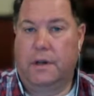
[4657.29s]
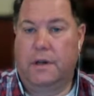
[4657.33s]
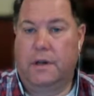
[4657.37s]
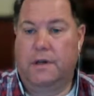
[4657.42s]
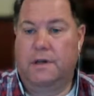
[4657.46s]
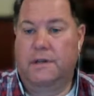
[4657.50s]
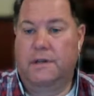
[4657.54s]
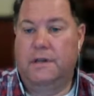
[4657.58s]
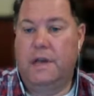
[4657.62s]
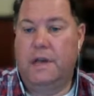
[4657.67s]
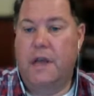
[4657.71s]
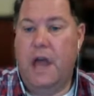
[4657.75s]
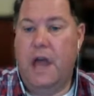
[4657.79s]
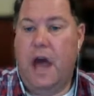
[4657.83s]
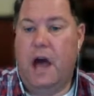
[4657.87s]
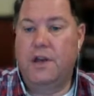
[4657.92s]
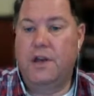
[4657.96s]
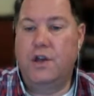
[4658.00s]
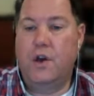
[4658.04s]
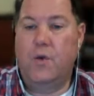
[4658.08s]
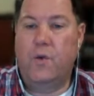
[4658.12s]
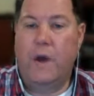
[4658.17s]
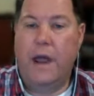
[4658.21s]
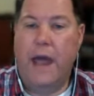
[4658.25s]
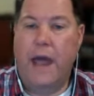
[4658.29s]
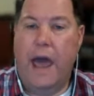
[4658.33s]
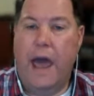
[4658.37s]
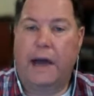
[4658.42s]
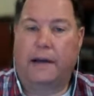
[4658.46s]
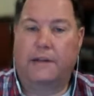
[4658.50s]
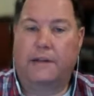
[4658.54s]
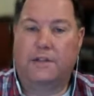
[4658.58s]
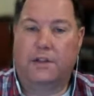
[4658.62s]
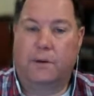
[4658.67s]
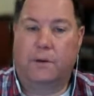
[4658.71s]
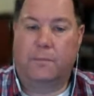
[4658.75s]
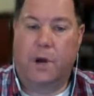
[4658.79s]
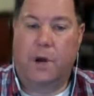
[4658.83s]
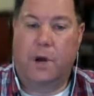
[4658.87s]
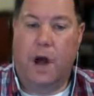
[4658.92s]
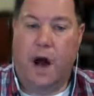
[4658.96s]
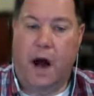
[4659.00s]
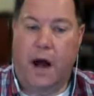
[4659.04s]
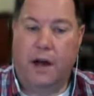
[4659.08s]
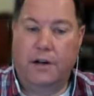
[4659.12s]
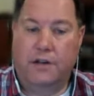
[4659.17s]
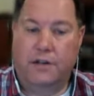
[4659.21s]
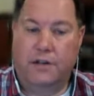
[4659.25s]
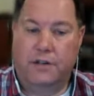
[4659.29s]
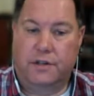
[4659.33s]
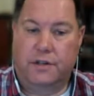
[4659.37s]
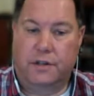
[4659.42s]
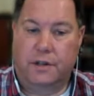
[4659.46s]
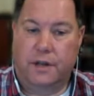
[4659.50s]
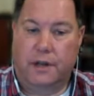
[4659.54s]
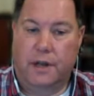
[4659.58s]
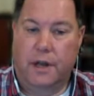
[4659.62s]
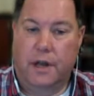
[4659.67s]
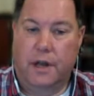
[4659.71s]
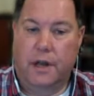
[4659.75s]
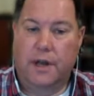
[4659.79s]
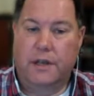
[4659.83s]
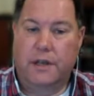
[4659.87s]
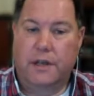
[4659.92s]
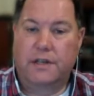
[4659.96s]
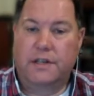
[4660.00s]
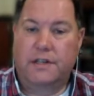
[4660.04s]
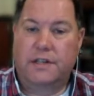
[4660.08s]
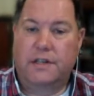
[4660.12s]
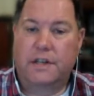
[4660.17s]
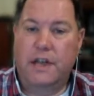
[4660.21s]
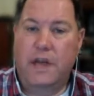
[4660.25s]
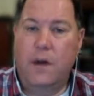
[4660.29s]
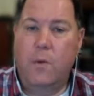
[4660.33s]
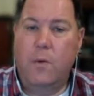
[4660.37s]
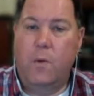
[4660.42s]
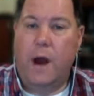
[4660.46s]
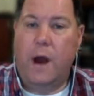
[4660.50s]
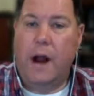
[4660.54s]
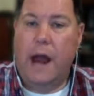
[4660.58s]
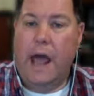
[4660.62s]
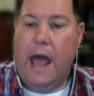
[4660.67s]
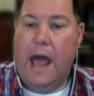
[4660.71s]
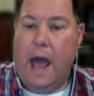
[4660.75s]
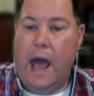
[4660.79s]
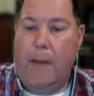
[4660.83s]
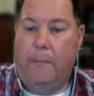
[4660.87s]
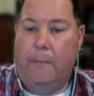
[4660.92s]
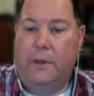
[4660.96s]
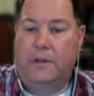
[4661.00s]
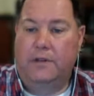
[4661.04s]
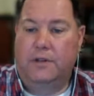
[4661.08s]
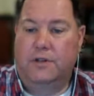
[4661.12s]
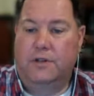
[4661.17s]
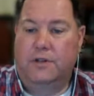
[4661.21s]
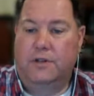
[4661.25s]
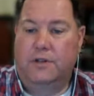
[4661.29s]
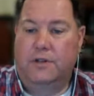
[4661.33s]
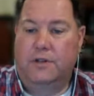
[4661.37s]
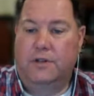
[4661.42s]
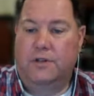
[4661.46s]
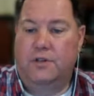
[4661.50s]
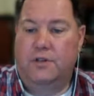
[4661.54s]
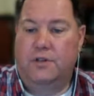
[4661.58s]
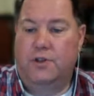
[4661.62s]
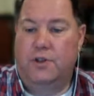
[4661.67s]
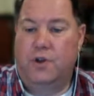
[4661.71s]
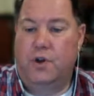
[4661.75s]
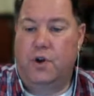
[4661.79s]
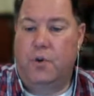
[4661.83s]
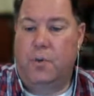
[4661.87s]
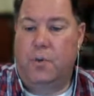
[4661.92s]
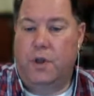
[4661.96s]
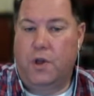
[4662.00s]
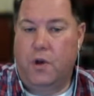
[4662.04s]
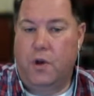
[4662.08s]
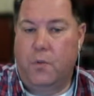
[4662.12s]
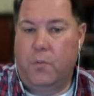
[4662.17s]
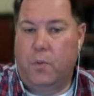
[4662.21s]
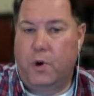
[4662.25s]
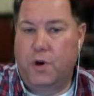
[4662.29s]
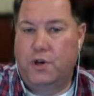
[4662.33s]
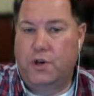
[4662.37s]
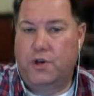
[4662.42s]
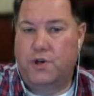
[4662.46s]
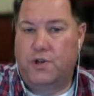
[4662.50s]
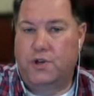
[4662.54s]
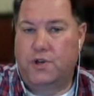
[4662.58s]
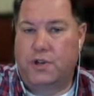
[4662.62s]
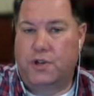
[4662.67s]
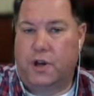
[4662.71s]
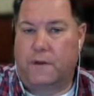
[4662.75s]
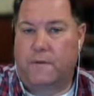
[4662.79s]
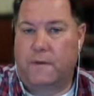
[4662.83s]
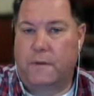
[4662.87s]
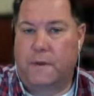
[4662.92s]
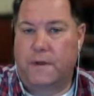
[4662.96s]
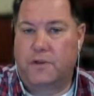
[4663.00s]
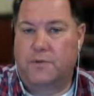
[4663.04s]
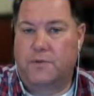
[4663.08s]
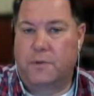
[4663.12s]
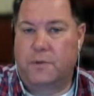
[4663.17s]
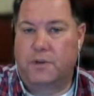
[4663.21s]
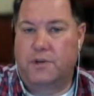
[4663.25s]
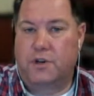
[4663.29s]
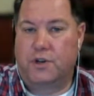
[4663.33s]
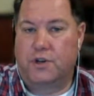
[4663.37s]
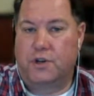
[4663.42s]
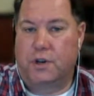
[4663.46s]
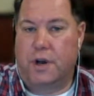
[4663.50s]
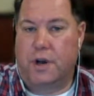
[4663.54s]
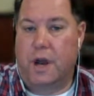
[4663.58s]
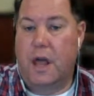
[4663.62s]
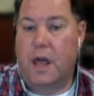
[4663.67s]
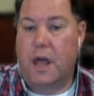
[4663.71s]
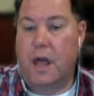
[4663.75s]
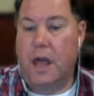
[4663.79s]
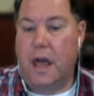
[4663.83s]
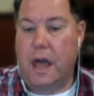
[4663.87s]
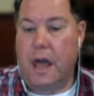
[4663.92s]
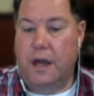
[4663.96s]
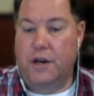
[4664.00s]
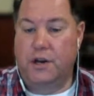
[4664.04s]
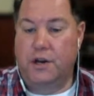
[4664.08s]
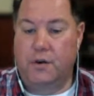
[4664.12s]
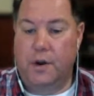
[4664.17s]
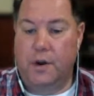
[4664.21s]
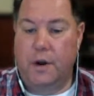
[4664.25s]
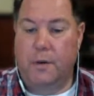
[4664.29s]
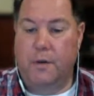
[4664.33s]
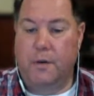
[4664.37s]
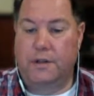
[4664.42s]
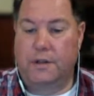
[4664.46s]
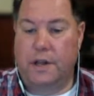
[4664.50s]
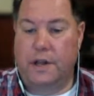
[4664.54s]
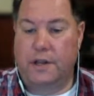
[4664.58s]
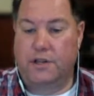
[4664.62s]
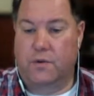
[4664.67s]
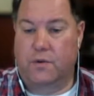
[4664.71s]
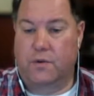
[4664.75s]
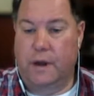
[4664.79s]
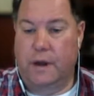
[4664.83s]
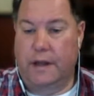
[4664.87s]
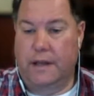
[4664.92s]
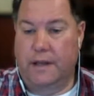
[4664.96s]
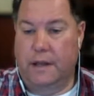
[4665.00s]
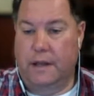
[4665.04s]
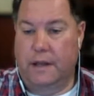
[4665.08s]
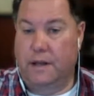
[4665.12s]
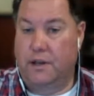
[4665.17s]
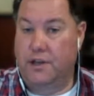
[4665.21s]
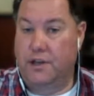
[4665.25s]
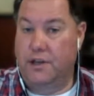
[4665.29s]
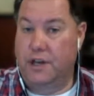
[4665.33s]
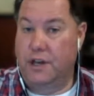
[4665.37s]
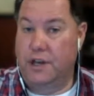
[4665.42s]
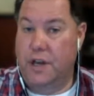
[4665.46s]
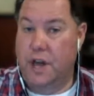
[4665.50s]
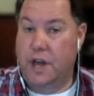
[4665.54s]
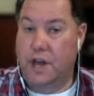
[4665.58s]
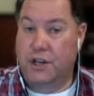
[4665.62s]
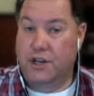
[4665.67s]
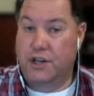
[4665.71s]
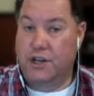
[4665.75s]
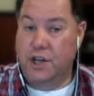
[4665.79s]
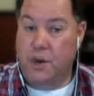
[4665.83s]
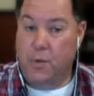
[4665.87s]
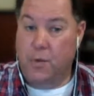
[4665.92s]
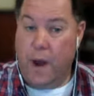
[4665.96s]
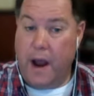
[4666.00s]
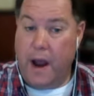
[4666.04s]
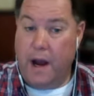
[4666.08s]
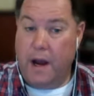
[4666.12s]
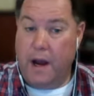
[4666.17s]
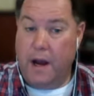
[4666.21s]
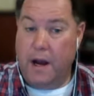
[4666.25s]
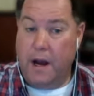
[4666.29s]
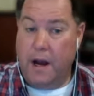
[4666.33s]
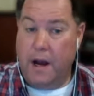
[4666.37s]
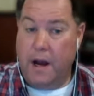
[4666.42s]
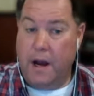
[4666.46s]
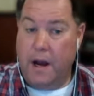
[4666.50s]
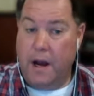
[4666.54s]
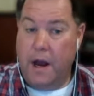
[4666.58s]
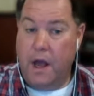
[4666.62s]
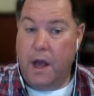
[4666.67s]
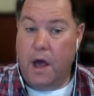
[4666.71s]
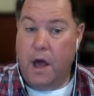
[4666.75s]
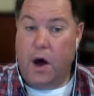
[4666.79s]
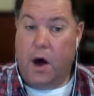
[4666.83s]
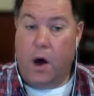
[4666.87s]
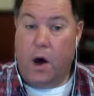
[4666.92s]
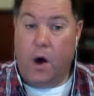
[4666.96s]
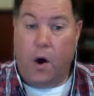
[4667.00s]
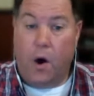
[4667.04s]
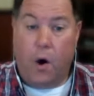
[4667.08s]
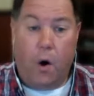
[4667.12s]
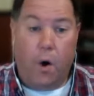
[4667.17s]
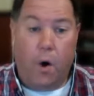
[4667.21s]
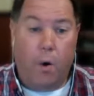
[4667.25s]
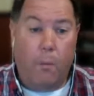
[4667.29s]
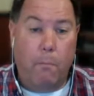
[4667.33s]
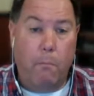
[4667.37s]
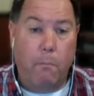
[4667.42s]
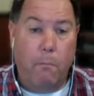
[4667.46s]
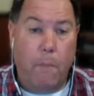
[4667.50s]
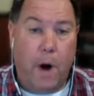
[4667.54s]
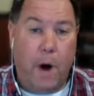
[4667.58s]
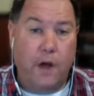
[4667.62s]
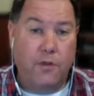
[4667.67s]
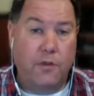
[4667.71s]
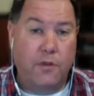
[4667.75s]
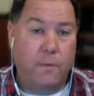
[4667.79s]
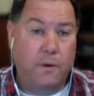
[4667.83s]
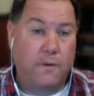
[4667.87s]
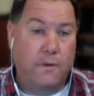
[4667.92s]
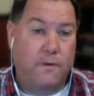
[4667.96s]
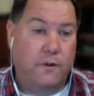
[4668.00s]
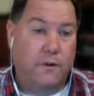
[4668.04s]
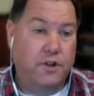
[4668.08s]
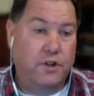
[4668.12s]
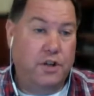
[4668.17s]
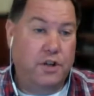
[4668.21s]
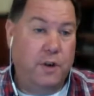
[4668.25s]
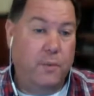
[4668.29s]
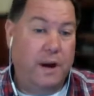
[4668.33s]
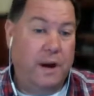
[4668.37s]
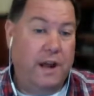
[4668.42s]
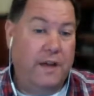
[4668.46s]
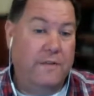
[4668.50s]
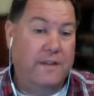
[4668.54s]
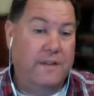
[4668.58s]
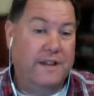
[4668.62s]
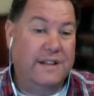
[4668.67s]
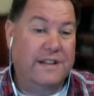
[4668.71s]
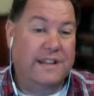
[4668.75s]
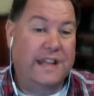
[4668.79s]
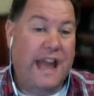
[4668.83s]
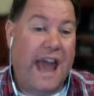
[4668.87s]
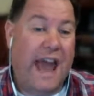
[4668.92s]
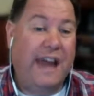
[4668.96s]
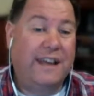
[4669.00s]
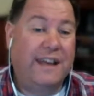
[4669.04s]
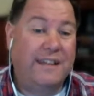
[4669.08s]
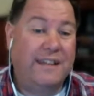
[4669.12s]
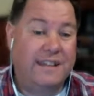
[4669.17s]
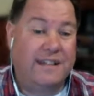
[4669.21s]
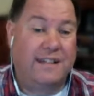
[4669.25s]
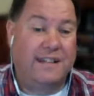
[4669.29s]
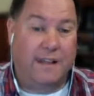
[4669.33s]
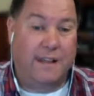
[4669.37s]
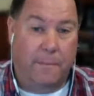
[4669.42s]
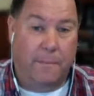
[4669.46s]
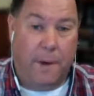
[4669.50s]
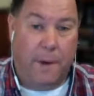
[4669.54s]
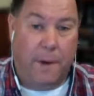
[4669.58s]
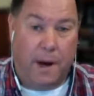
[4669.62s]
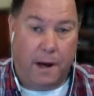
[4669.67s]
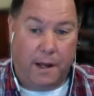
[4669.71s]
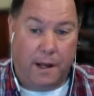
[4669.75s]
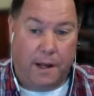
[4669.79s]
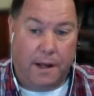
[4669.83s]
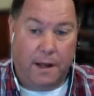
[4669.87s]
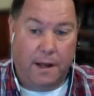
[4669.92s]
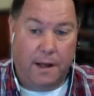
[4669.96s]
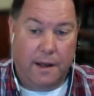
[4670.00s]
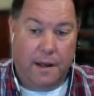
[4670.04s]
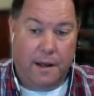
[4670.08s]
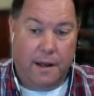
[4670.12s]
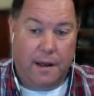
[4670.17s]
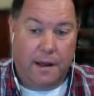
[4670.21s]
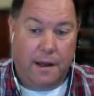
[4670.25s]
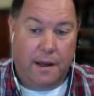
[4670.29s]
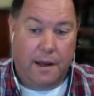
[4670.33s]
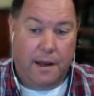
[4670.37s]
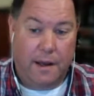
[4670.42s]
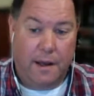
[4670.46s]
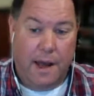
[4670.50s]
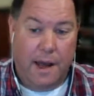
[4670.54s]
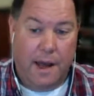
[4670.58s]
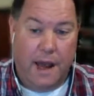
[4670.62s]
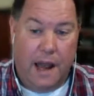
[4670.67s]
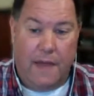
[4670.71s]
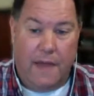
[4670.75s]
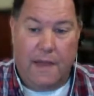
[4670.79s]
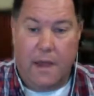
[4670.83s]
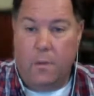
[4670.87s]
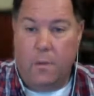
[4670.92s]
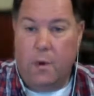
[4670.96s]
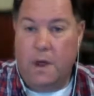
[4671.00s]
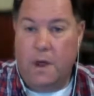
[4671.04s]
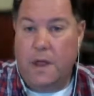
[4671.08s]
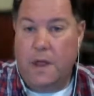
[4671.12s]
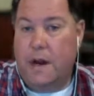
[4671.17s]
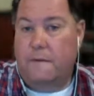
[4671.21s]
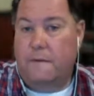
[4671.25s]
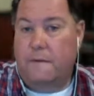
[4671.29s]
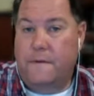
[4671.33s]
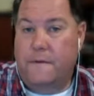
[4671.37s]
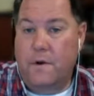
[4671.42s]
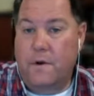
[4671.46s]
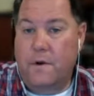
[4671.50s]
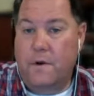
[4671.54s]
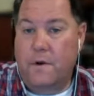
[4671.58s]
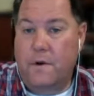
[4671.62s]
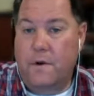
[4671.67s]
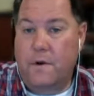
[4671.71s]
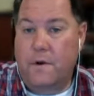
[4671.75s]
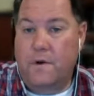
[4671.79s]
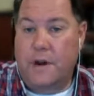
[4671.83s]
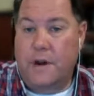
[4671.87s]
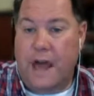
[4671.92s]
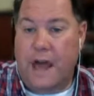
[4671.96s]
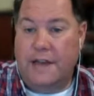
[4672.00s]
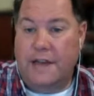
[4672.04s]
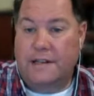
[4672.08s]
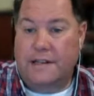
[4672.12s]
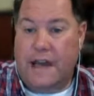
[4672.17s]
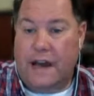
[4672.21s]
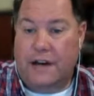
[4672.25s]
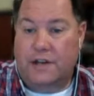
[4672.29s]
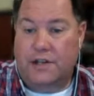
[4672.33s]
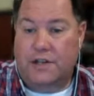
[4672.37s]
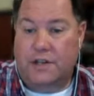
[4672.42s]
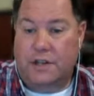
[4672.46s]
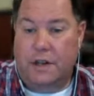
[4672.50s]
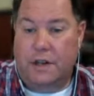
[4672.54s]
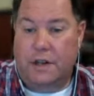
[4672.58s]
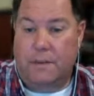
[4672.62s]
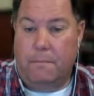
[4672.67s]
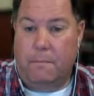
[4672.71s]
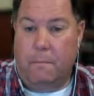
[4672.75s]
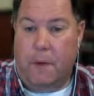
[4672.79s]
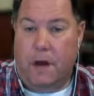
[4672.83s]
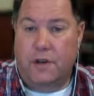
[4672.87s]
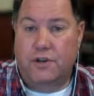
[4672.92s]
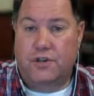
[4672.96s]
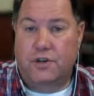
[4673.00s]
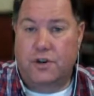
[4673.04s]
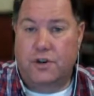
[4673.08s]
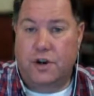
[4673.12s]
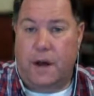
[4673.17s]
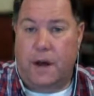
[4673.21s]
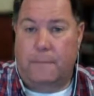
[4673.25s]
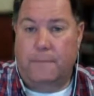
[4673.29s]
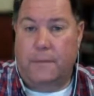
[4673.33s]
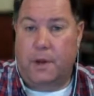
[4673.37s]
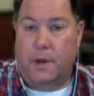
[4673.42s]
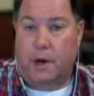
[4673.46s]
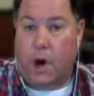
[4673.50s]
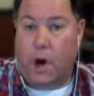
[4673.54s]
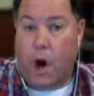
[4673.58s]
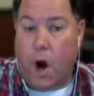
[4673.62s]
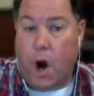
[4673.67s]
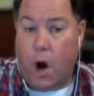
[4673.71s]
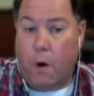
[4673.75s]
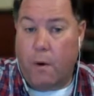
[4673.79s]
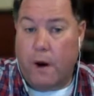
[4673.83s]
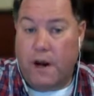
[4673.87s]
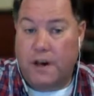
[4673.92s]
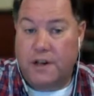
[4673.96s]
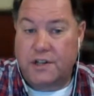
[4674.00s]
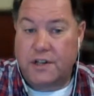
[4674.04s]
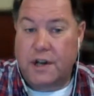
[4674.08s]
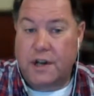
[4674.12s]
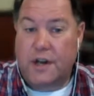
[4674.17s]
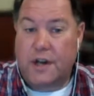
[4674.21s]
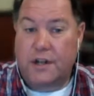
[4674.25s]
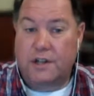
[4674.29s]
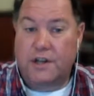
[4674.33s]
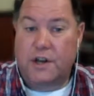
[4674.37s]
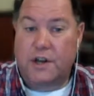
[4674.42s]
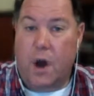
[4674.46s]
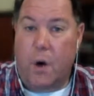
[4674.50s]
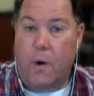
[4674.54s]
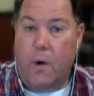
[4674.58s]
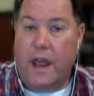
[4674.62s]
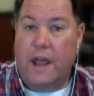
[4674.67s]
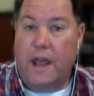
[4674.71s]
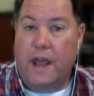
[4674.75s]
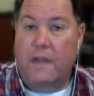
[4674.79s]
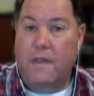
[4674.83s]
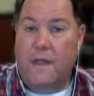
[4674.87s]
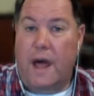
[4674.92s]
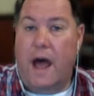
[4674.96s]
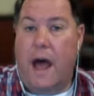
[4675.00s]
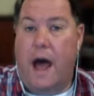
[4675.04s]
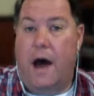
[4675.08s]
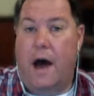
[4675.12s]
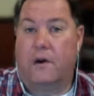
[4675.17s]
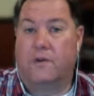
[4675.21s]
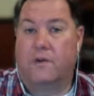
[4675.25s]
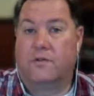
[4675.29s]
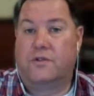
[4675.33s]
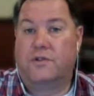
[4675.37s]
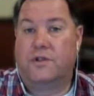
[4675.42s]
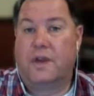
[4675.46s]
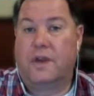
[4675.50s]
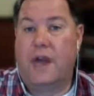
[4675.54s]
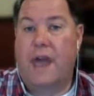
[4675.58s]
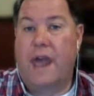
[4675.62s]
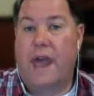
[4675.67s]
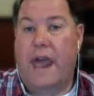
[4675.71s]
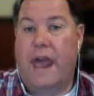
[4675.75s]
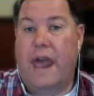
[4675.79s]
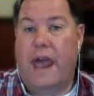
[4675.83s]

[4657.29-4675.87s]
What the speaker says: See how you react subconsciously. See what happens to you when you put yourself in this position. And doing what Desiree did, she waited a whole month before she would even text somebody. And then within a few days actually mustered up the courage to go in the house.